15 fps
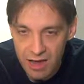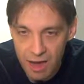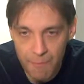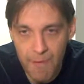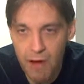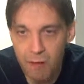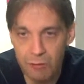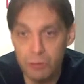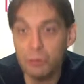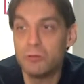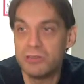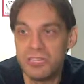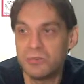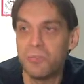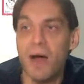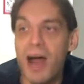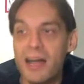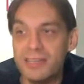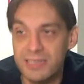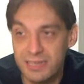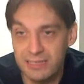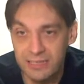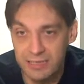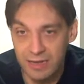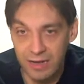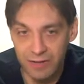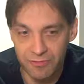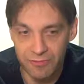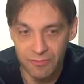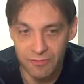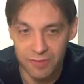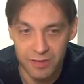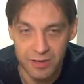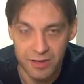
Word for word: about you despising stuff.